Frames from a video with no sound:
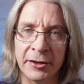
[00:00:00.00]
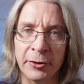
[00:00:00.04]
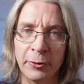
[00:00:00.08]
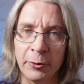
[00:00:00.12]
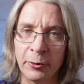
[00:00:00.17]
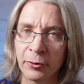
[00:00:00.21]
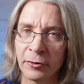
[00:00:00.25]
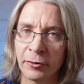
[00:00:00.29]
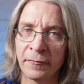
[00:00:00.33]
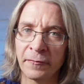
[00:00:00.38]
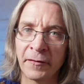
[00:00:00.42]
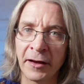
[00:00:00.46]

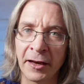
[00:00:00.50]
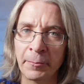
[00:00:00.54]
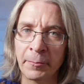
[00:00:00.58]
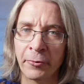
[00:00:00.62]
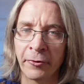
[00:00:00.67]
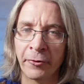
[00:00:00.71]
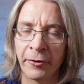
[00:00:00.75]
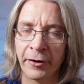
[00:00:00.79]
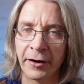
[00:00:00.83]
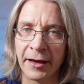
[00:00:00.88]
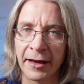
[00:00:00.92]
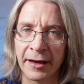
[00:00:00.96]
Google
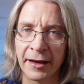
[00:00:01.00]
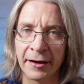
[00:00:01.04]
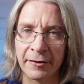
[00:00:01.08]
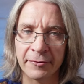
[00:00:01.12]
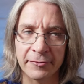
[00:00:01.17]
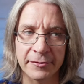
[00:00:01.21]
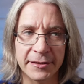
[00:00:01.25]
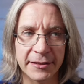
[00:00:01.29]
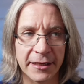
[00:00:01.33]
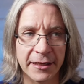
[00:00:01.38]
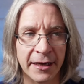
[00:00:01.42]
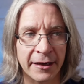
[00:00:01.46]
developer
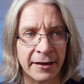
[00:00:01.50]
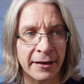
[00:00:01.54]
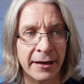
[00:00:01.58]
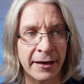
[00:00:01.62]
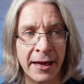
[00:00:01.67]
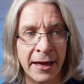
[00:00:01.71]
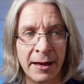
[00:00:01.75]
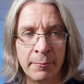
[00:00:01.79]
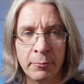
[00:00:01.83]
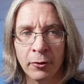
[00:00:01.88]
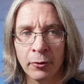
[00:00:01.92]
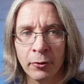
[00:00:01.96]
account and
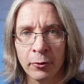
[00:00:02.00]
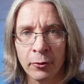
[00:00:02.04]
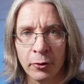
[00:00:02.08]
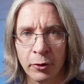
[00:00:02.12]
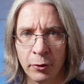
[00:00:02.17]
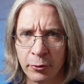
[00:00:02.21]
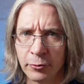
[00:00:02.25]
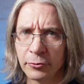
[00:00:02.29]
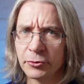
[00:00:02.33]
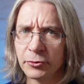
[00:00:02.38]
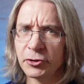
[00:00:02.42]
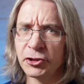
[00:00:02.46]
enable
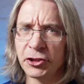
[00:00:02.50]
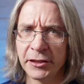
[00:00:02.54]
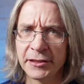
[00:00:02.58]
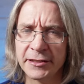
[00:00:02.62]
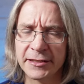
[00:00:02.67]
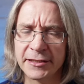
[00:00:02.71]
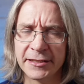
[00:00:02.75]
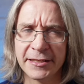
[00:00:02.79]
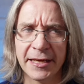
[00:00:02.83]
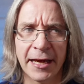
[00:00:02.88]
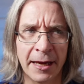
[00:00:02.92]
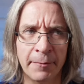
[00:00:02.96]
Google
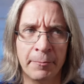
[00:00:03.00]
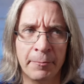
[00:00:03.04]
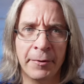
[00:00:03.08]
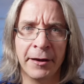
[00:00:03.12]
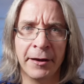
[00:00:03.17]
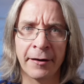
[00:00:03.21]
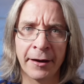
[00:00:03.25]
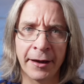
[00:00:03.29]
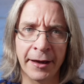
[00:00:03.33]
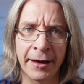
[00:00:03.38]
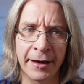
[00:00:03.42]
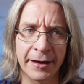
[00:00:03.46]
Sheets API
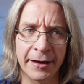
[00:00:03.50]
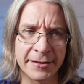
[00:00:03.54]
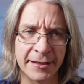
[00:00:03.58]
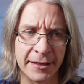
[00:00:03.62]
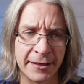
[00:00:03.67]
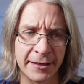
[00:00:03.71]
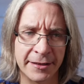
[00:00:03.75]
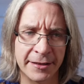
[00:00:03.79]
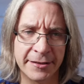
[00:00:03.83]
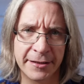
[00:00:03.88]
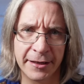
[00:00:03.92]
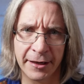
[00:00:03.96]

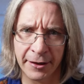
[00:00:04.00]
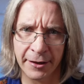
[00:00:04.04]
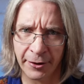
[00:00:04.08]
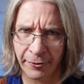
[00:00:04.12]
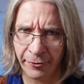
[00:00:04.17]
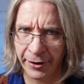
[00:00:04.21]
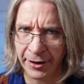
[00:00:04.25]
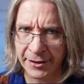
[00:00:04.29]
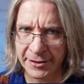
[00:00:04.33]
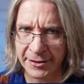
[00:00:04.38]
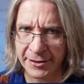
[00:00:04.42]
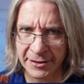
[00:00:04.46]
access and
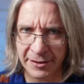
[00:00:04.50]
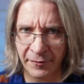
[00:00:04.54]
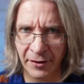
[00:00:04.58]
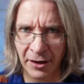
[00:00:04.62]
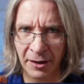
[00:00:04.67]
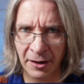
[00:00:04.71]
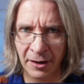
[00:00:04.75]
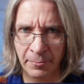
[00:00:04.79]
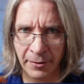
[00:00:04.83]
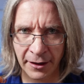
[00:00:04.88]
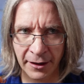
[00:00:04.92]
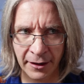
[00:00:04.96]
create a
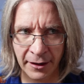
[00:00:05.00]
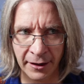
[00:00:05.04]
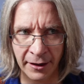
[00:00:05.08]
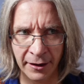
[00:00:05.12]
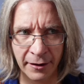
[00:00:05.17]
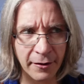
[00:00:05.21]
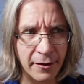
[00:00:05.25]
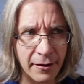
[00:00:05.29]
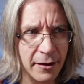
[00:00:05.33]
developer key.